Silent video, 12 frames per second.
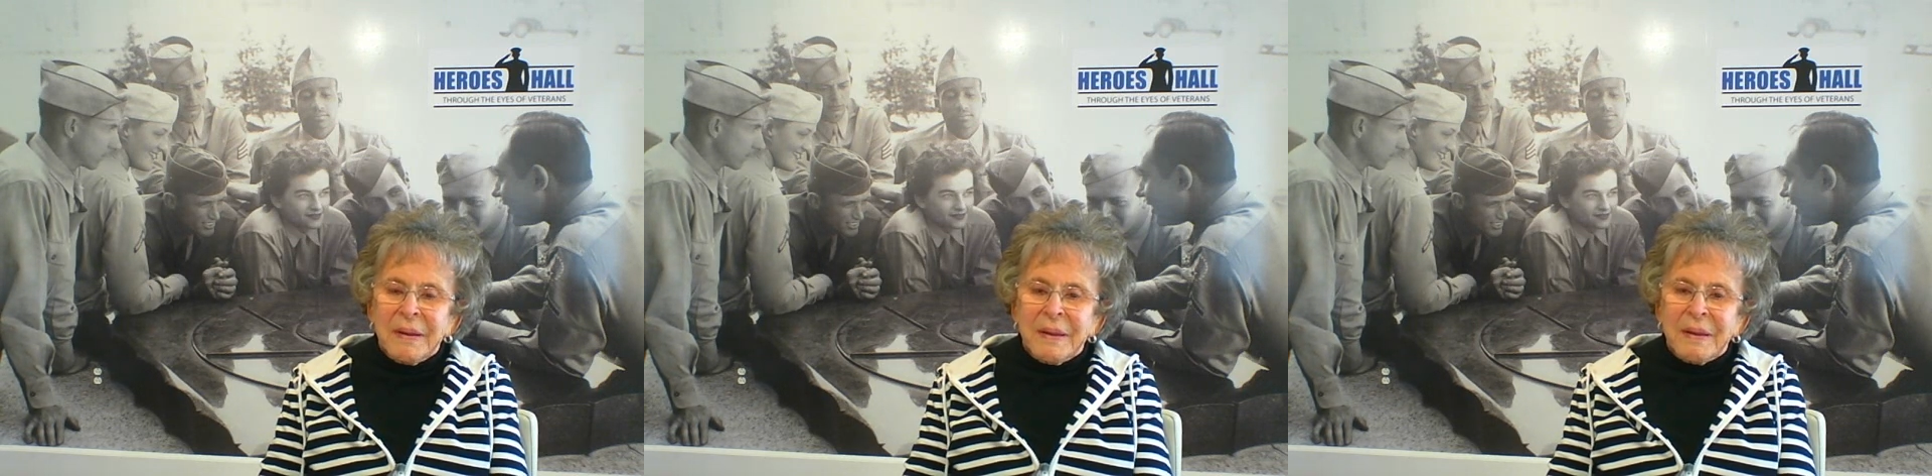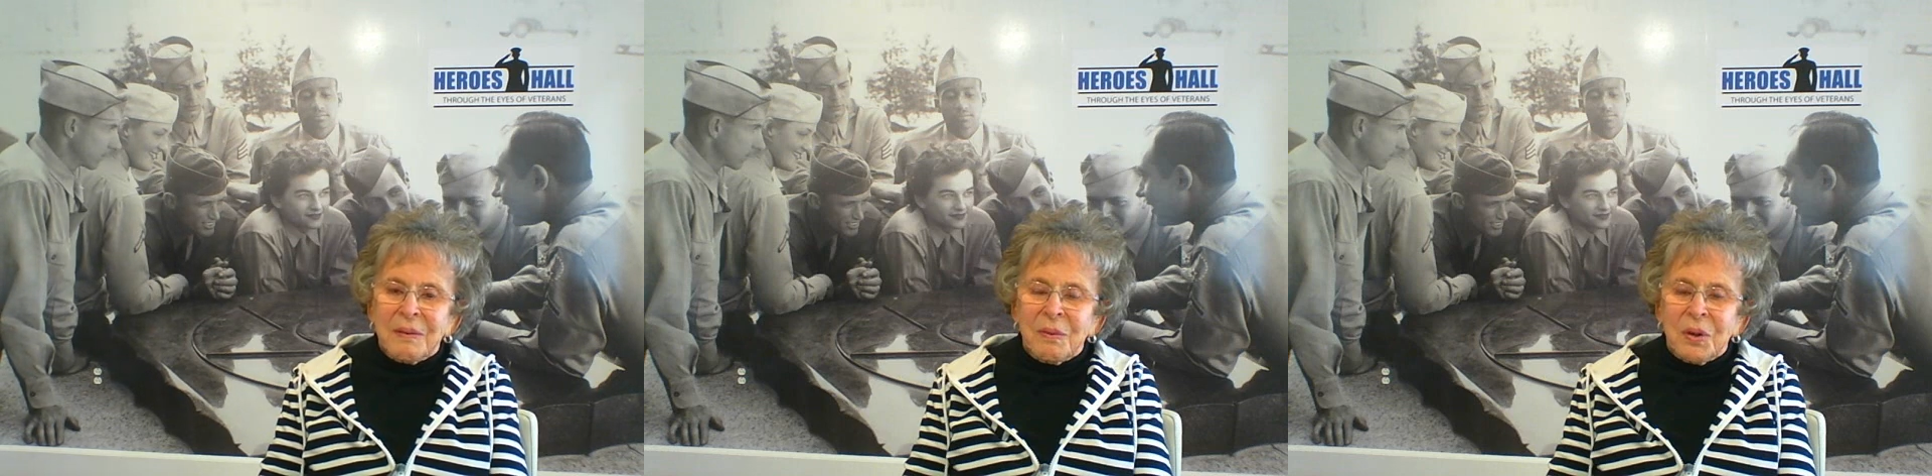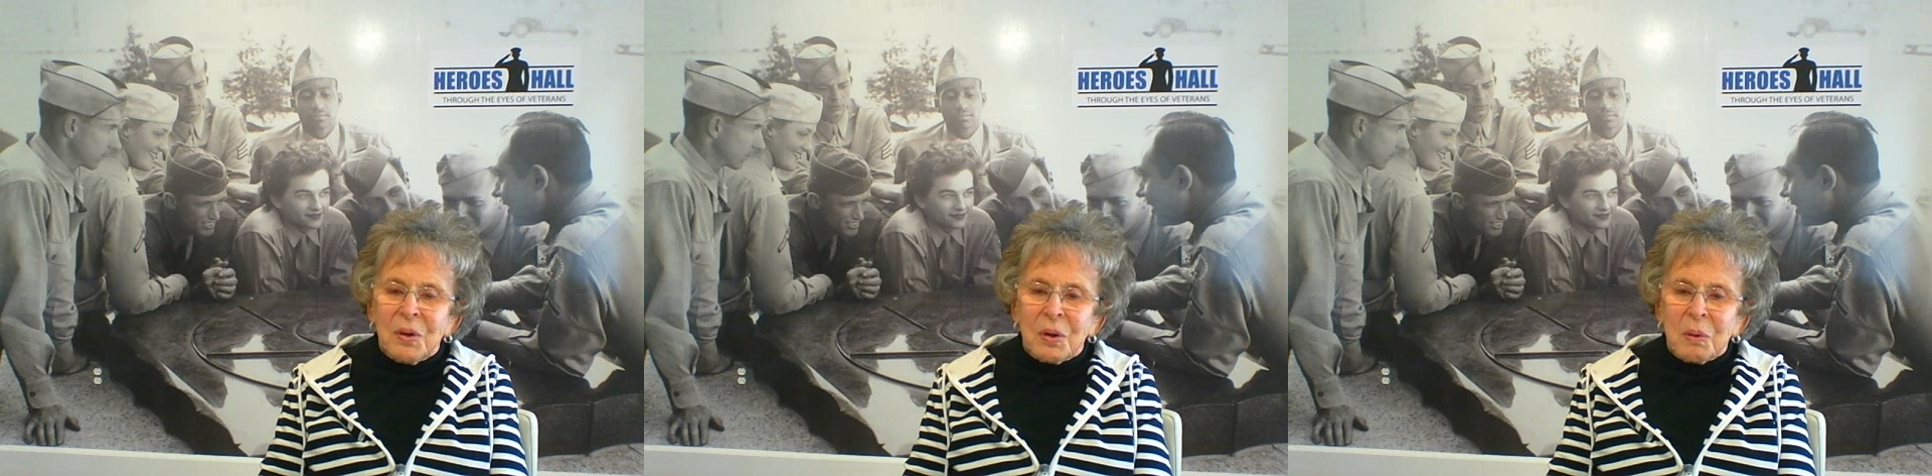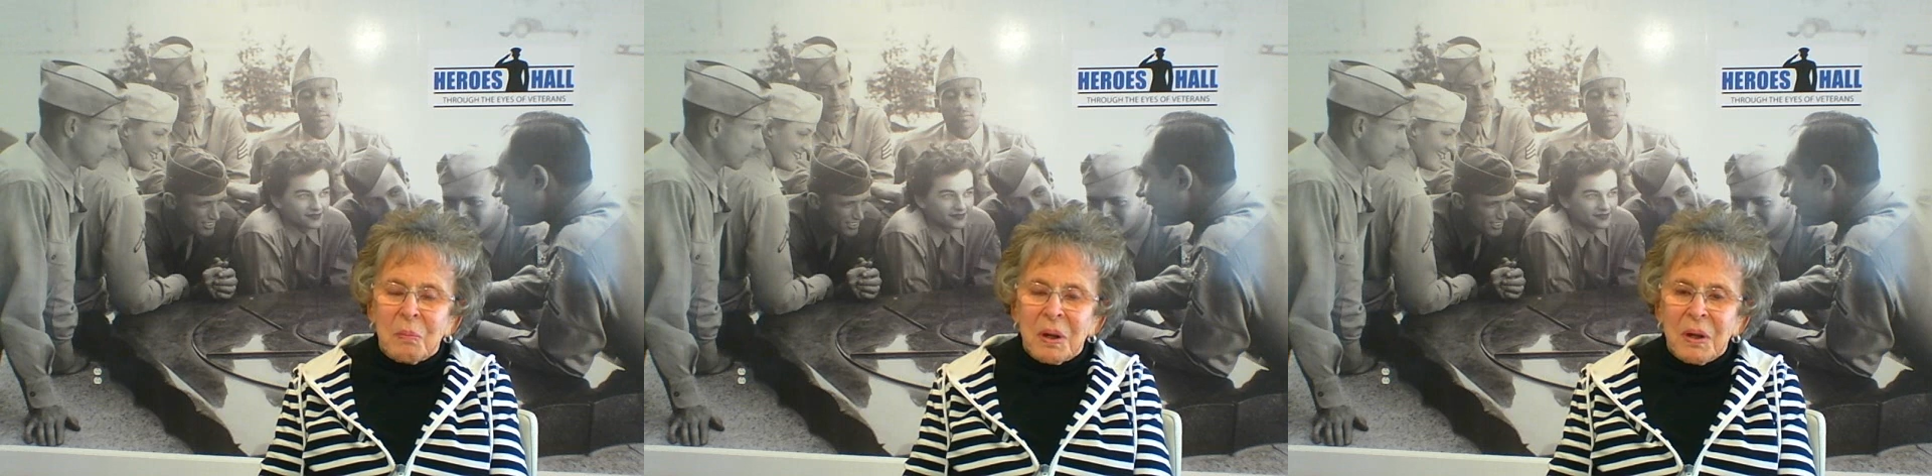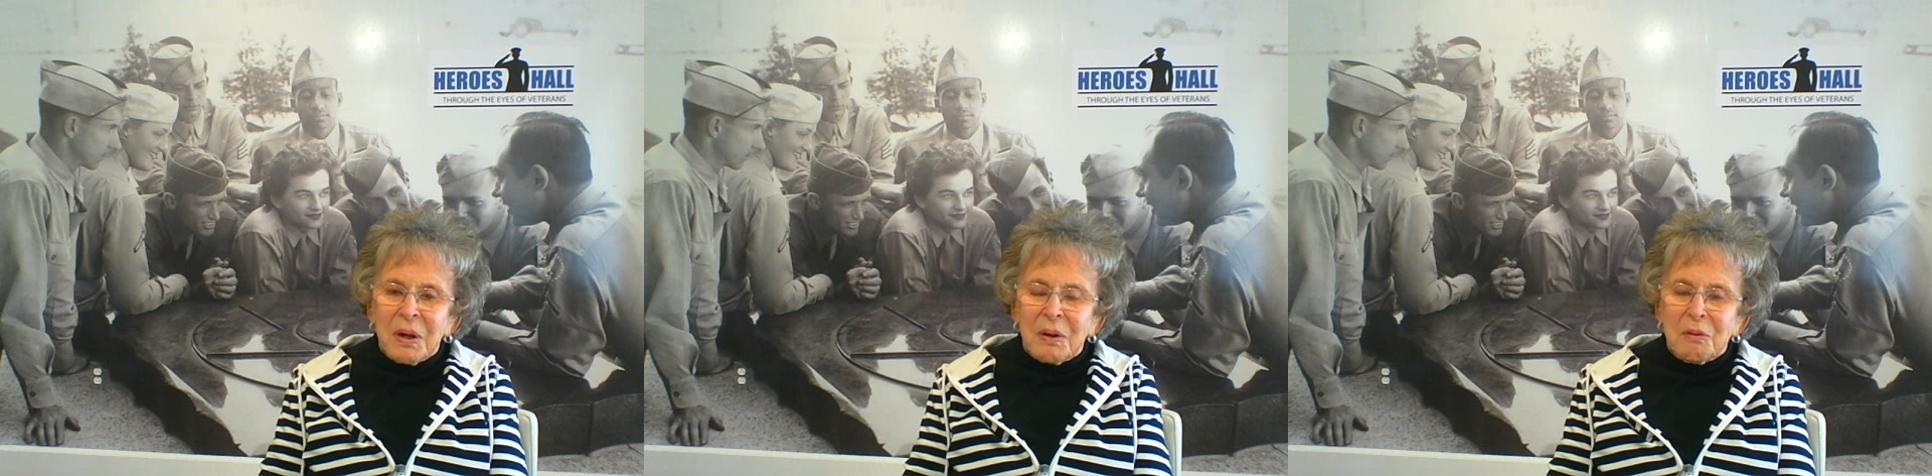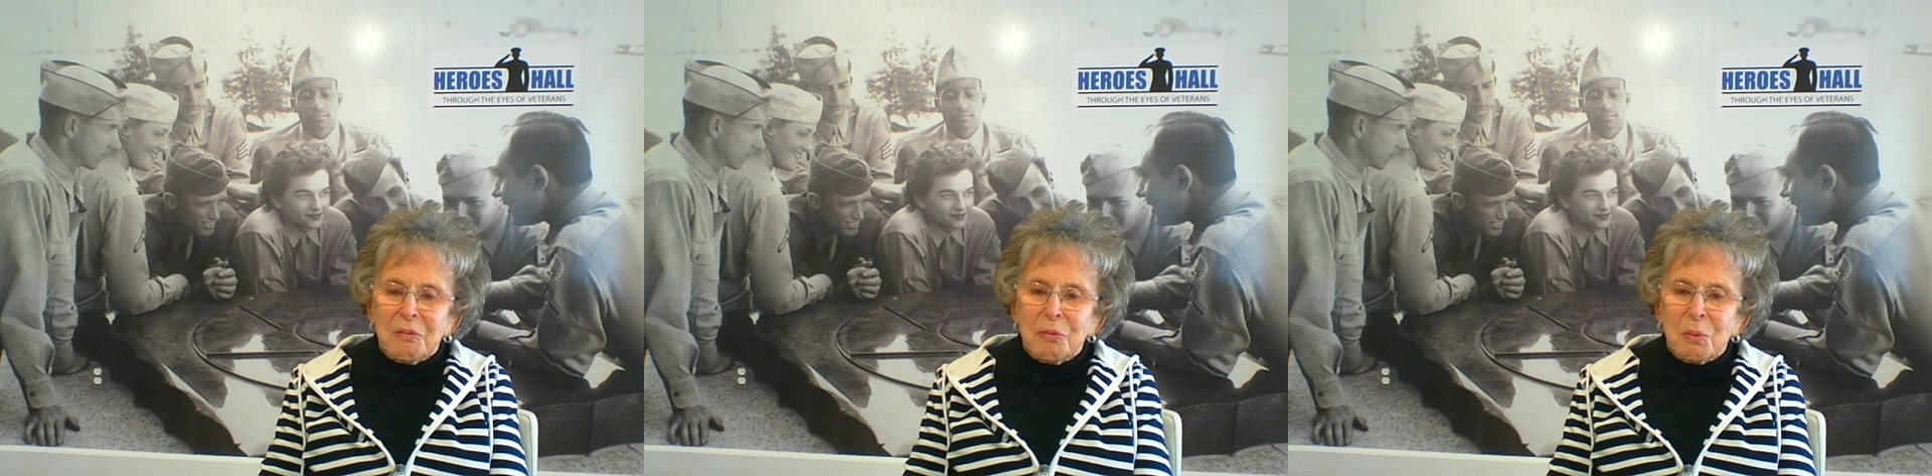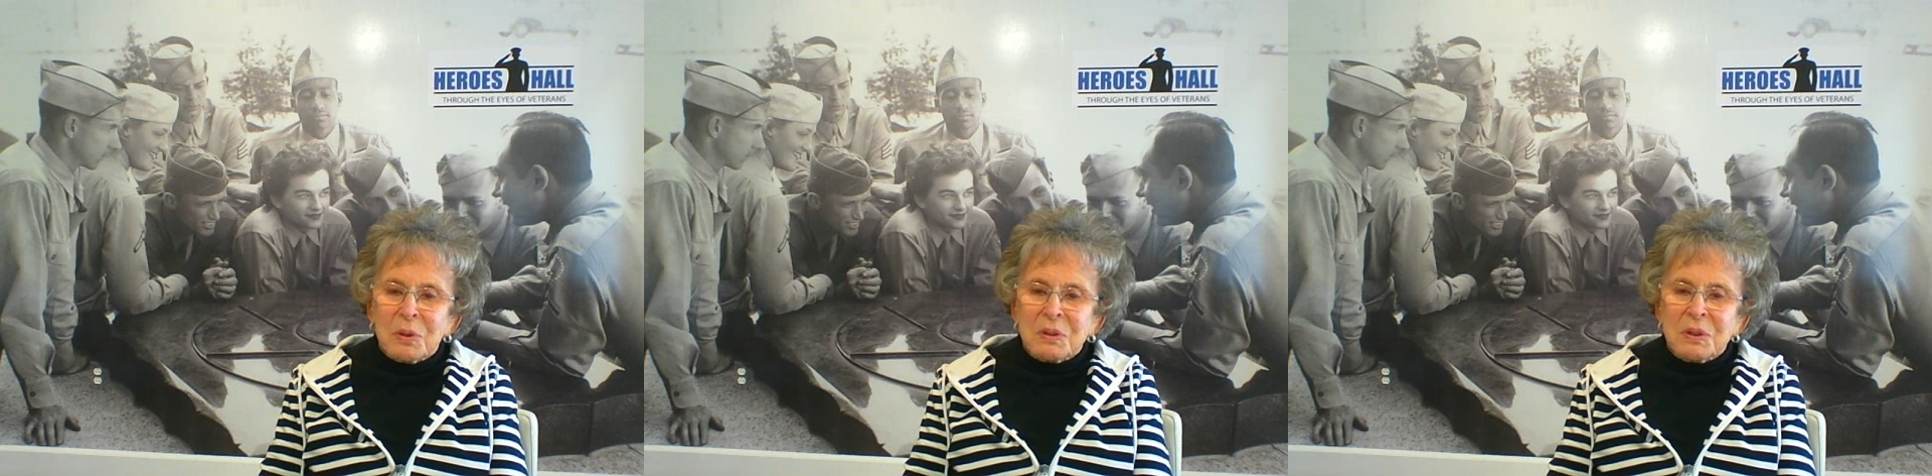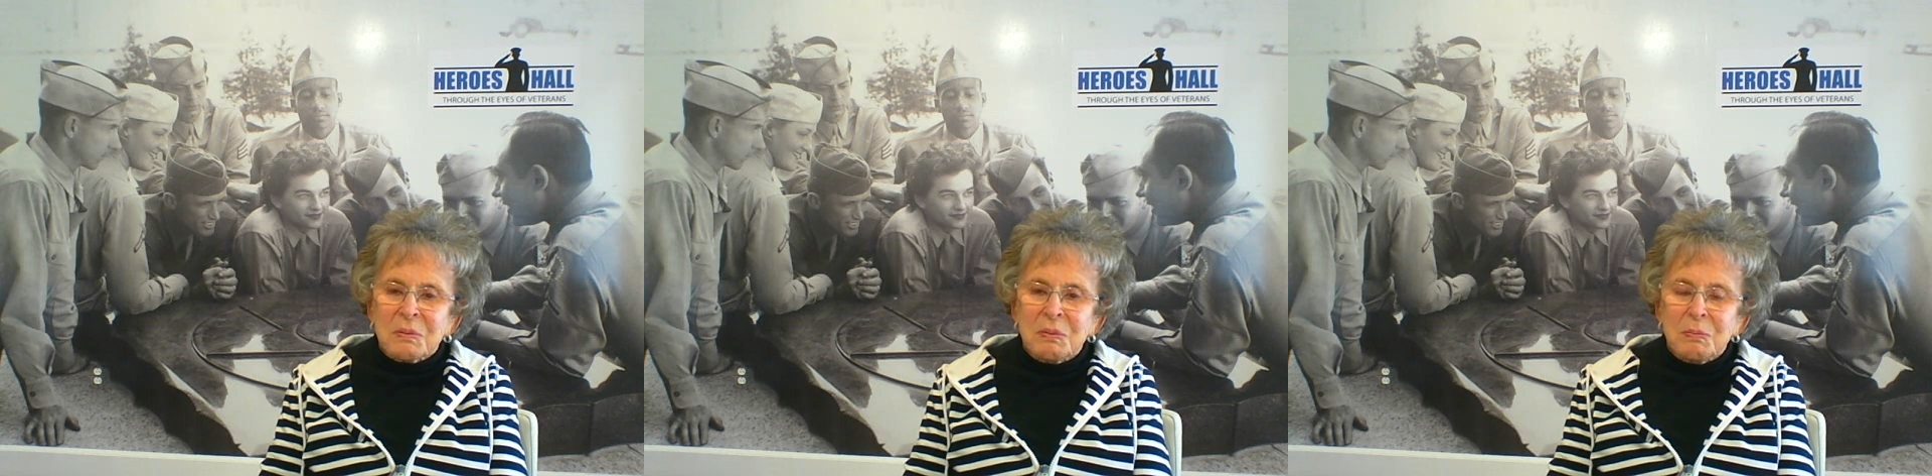in the Army Air Force